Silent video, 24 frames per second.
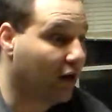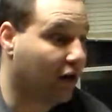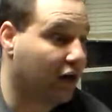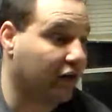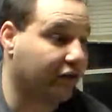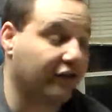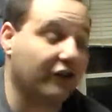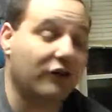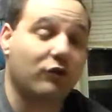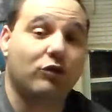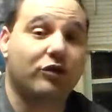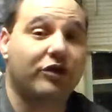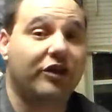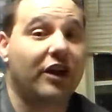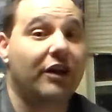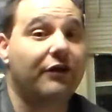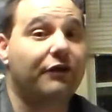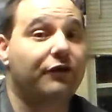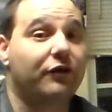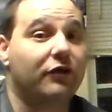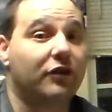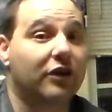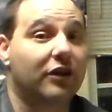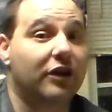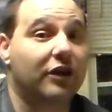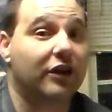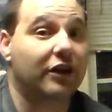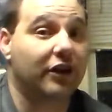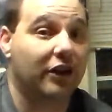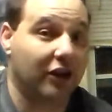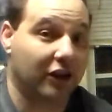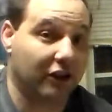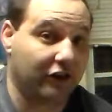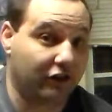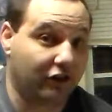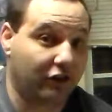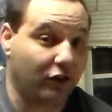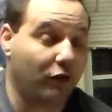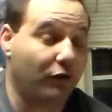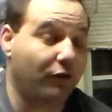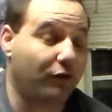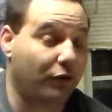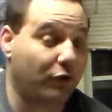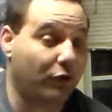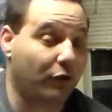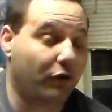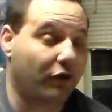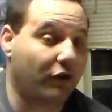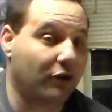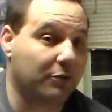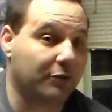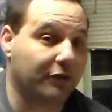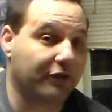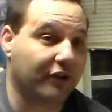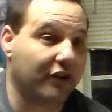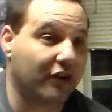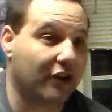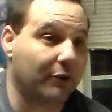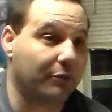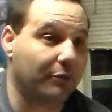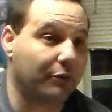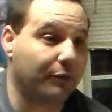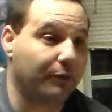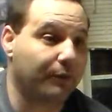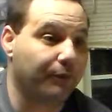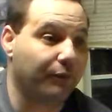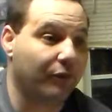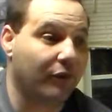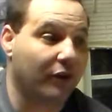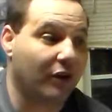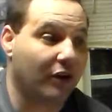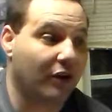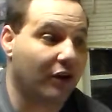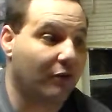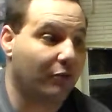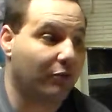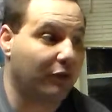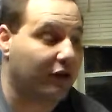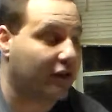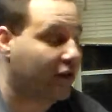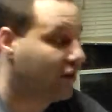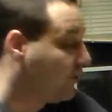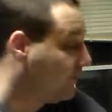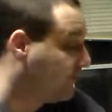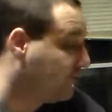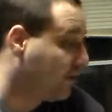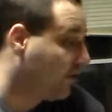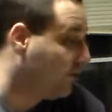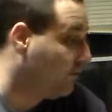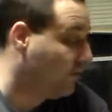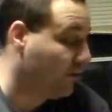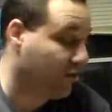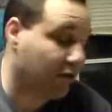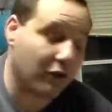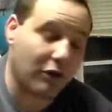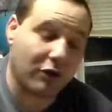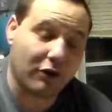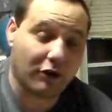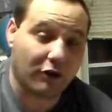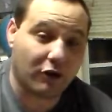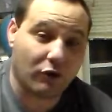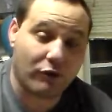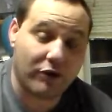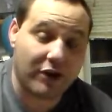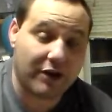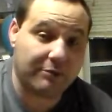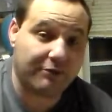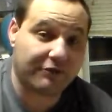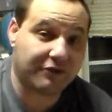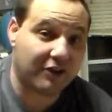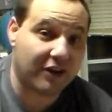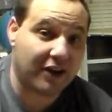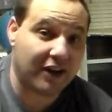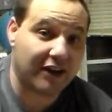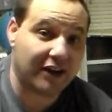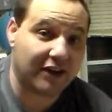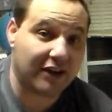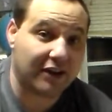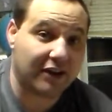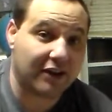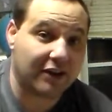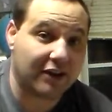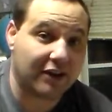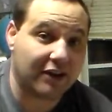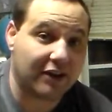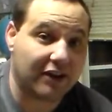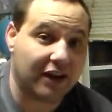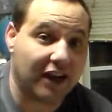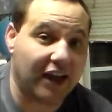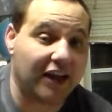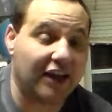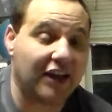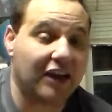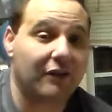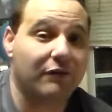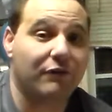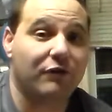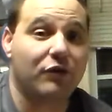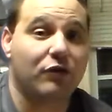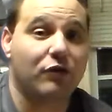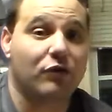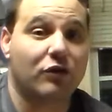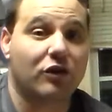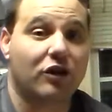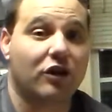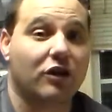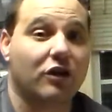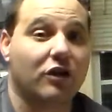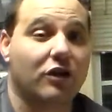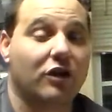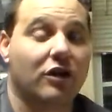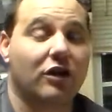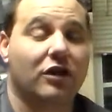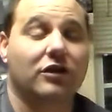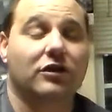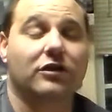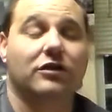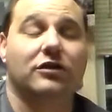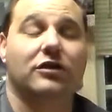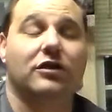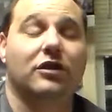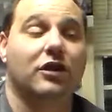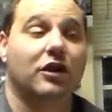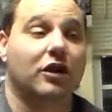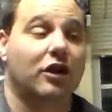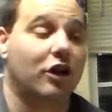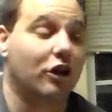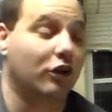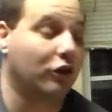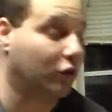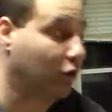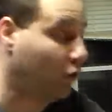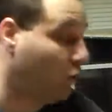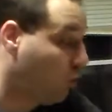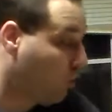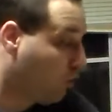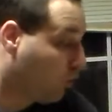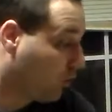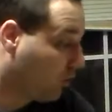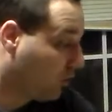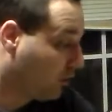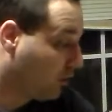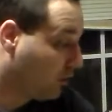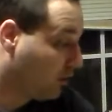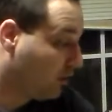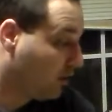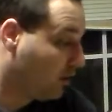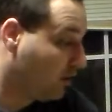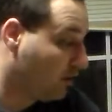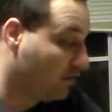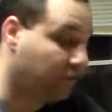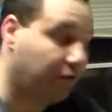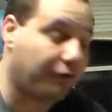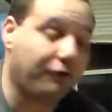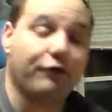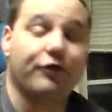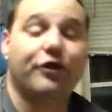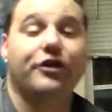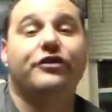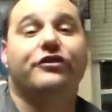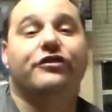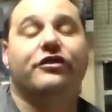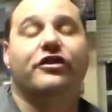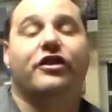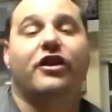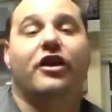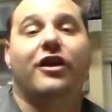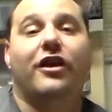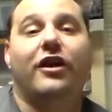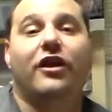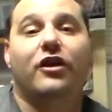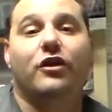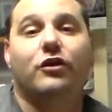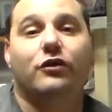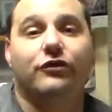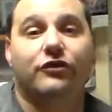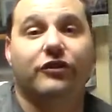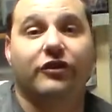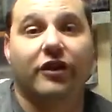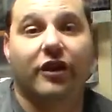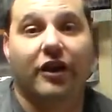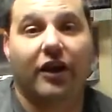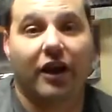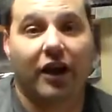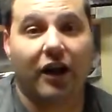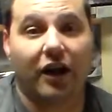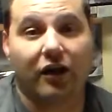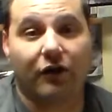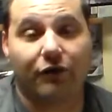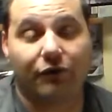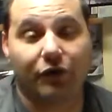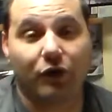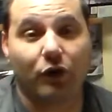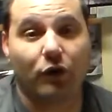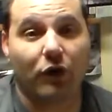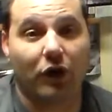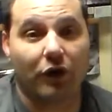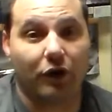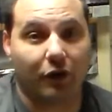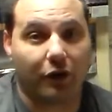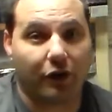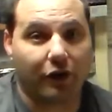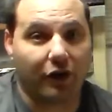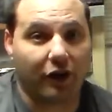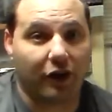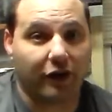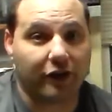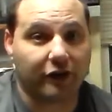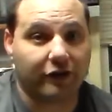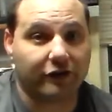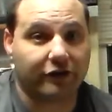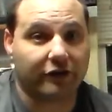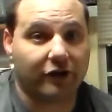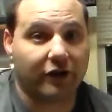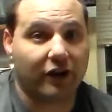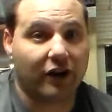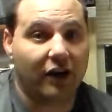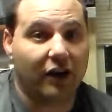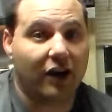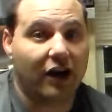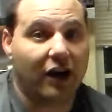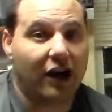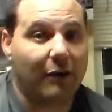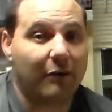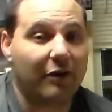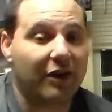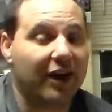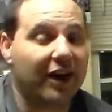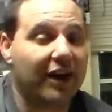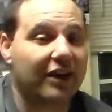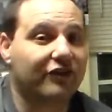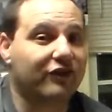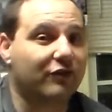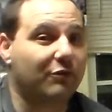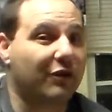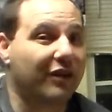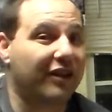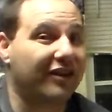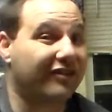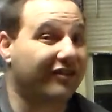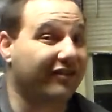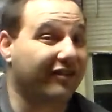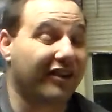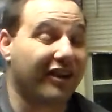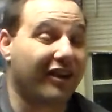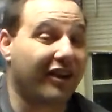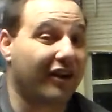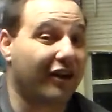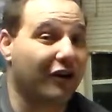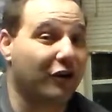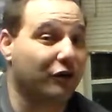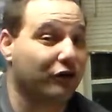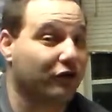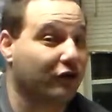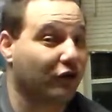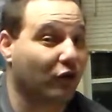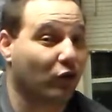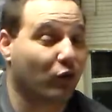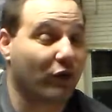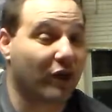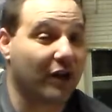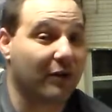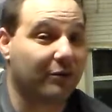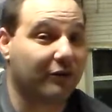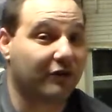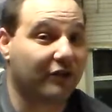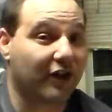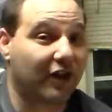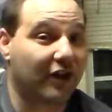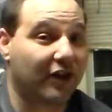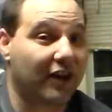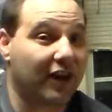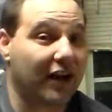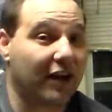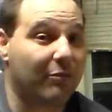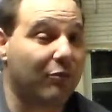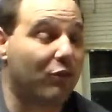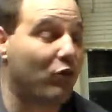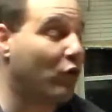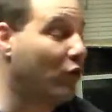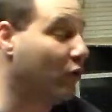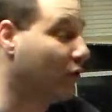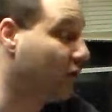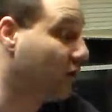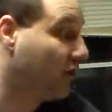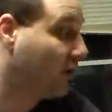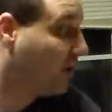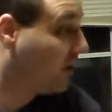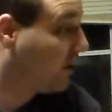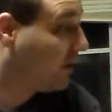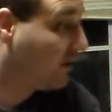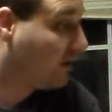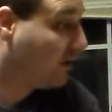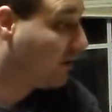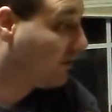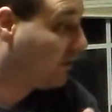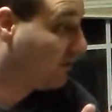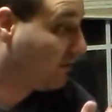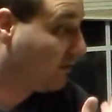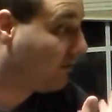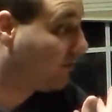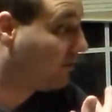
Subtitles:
Because it would definitely get 2 full thumbs up. Because if you go to their website, they give you galore free scenarios and a few other things. I mean, they got so many scenarios on their website. They got more than